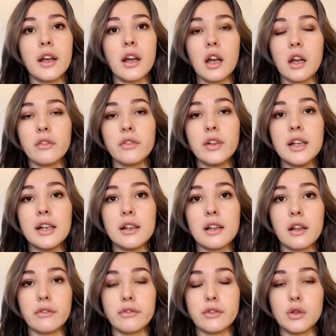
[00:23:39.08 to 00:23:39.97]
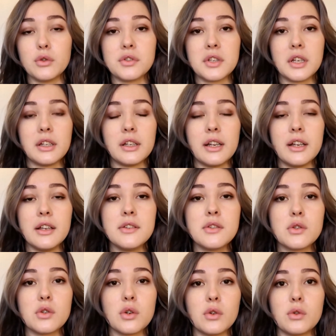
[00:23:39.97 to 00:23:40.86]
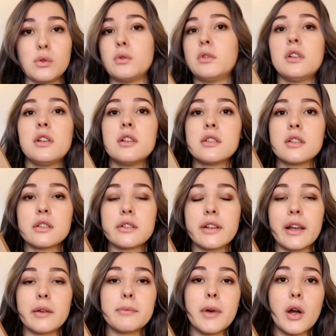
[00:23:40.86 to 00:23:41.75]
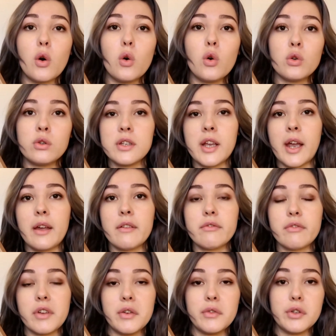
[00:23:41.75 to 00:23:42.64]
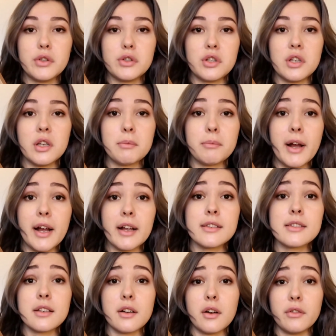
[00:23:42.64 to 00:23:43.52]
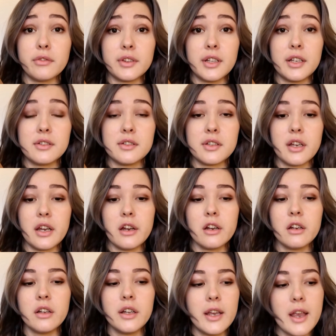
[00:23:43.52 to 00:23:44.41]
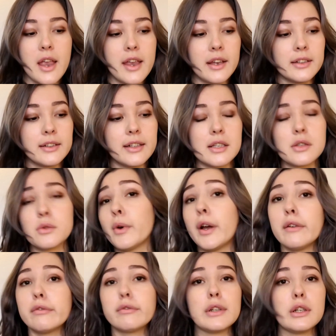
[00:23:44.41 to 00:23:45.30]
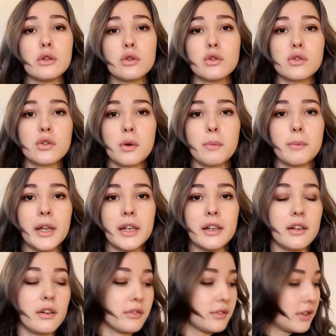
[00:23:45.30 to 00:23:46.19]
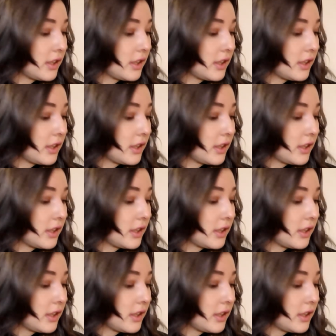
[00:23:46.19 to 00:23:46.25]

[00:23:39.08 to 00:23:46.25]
I really love using this. So this is like my all-time favorite sheet mask of this year. That's why I finished so many of